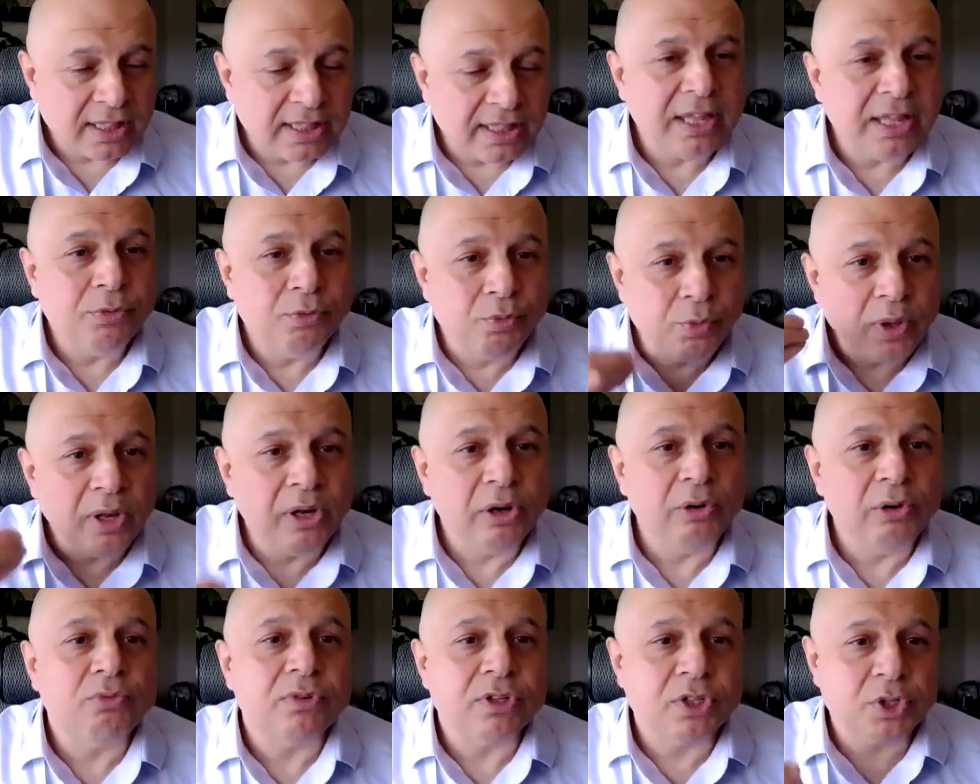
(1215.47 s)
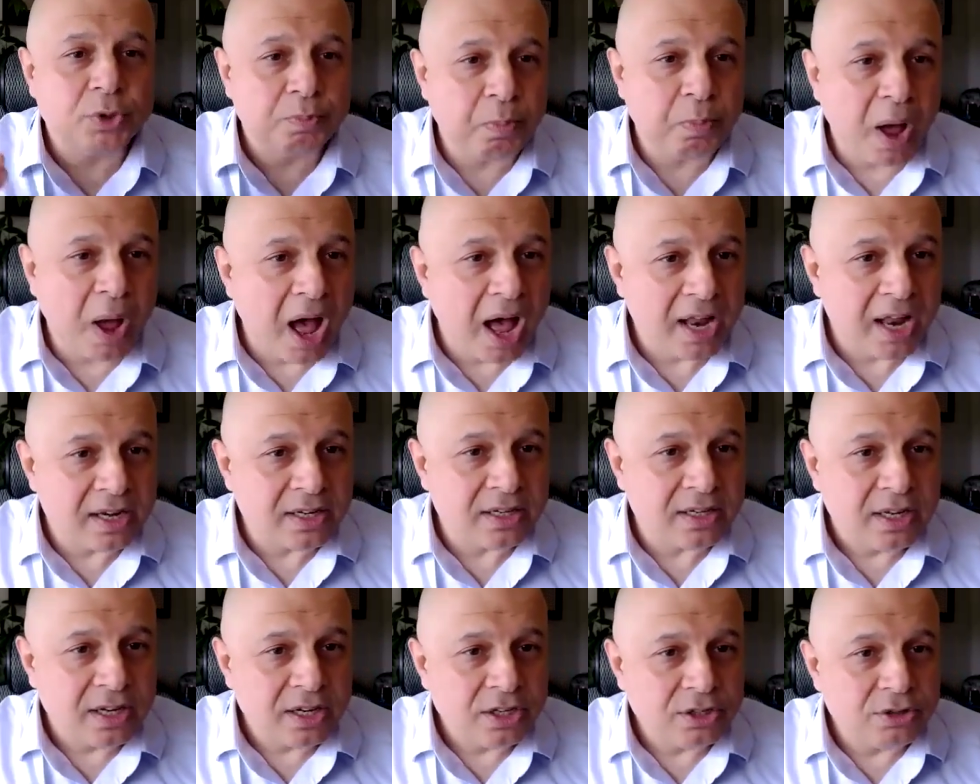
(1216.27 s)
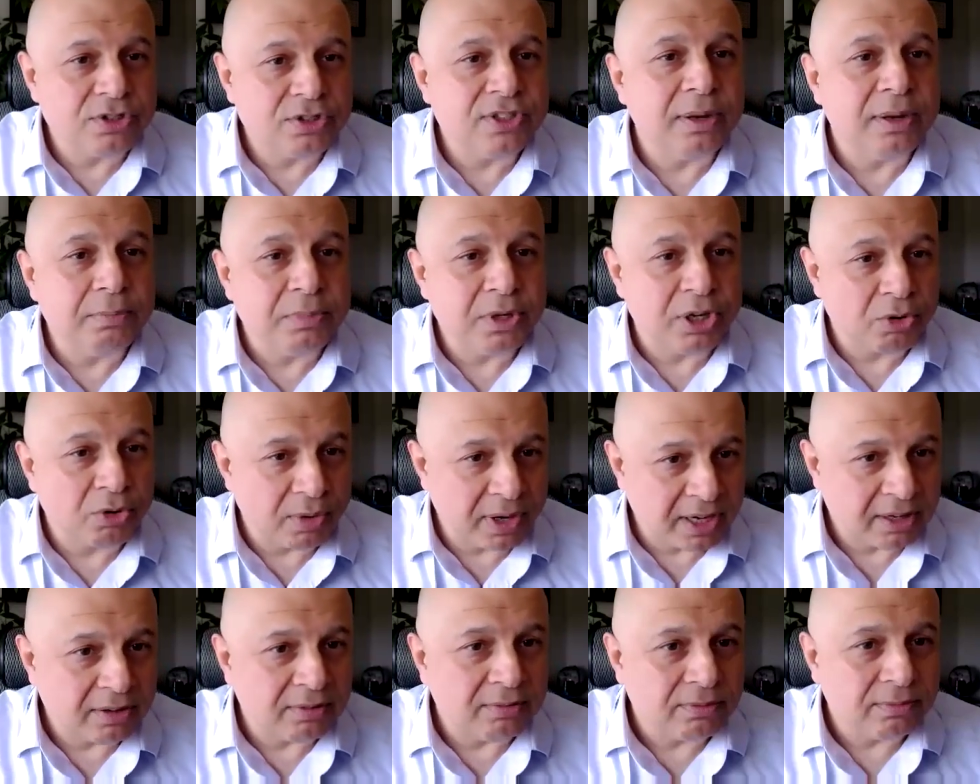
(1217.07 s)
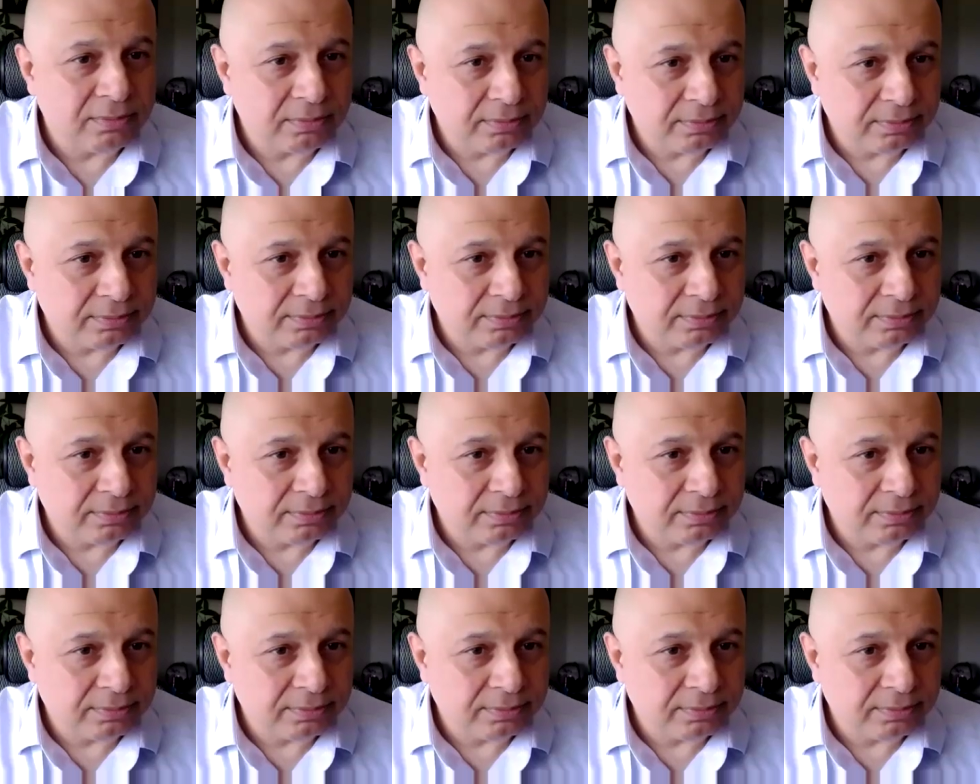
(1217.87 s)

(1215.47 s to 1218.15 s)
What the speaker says: they will respond to some degree,